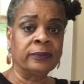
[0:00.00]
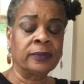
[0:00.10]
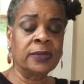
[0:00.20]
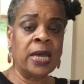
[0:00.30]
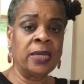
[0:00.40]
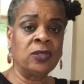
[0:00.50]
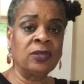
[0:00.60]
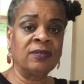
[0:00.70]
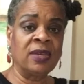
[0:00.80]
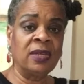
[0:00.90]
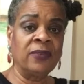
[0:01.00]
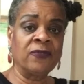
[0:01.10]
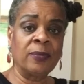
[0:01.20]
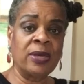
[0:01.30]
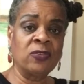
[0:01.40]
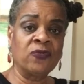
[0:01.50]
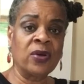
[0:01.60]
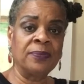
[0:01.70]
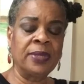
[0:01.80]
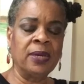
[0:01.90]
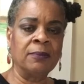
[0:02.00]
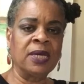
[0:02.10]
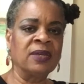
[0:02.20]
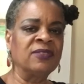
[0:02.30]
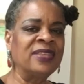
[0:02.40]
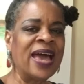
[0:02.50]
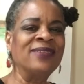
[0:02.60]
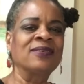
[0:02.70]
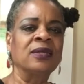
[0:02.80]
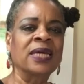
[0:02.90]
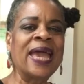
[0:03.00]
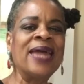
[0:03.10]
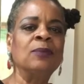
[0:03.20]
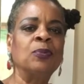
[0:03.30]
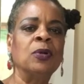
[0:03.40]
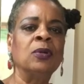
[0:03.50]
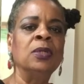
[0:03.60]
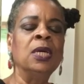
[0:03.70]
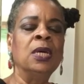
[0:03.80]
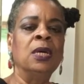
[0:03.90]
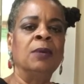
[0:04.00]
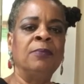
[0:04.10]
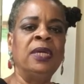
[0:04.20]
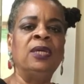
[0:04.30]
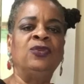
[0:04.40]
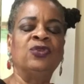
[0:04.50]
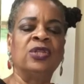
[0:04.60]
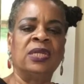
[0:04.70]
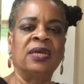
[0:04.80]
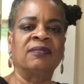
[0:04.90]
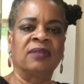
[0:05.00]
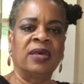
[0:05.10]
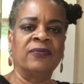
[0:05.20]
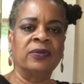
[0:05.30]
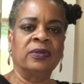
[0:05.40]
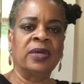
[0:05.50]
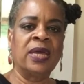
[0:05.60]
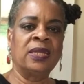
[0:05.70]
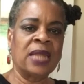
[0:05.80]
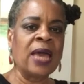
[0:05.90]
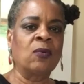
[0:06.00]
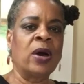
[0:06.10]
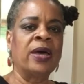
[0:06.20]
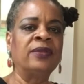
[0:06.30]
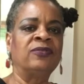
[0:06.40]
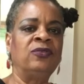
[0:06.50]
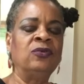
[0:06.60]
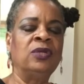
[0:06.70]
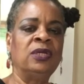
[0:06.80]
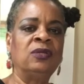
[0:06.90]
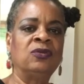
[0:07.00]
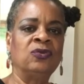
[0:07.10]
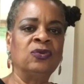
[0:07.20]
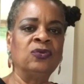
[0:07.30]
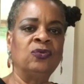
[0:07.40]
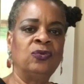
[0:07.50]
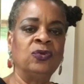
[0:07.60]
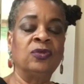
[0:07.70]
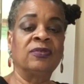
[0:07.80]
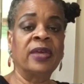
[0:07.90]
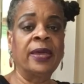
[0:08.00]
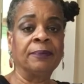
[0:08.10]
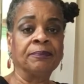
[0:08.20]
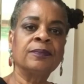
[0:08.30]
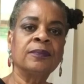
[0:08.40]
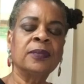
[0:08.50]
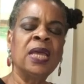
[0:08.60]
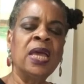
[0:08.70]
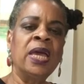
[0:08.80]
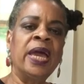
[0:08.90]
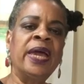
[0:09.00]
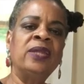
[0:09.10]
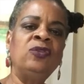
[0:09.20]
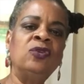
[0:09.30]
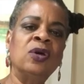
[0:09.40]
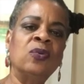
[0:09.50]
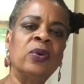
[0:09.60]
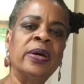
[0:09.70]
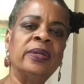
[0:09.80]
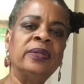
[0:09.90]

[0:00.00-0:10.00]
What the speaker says: and just get information from them, because that's going to catapult me to the next level. And likewise, you need to do the same. And you know what?